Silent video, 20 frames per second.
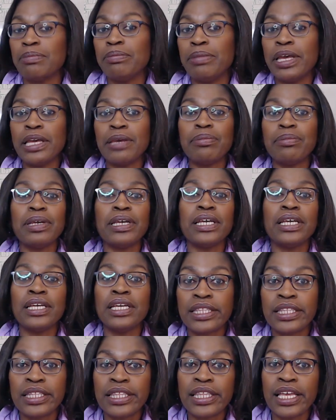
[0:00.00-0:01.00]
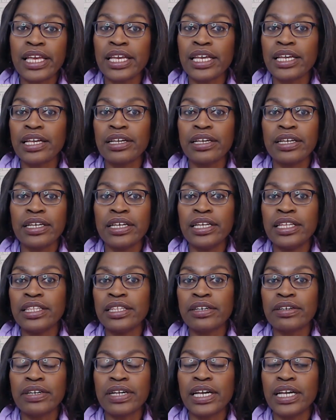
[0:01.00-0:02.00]
Maybe in
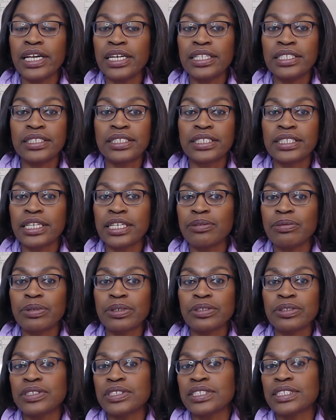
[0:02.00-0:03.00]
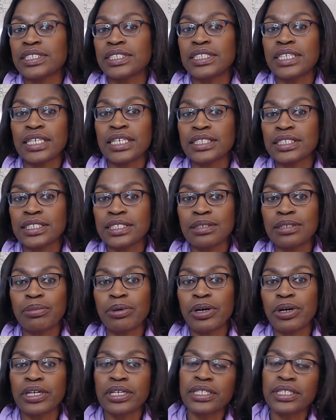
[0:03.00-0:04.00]
their heads, they were just testing the
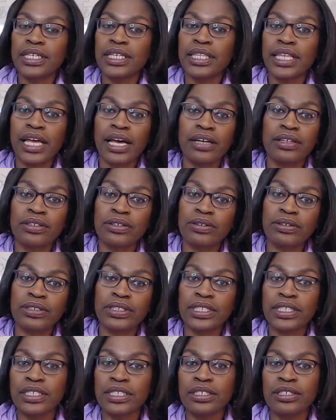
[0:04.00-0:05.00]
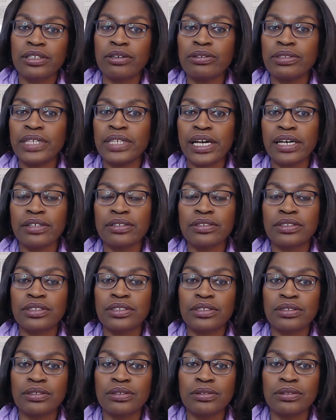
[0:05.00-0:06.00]
market and now they're going to go down
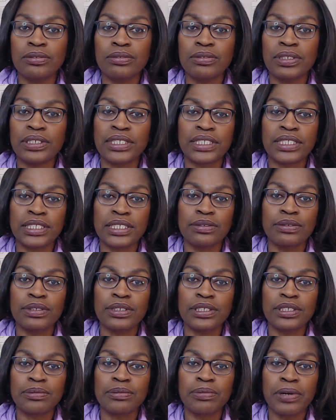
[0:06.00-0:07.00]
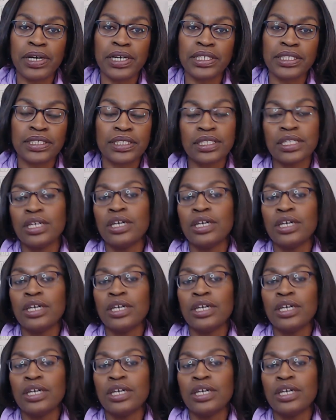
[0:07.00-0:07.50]
to a serious price.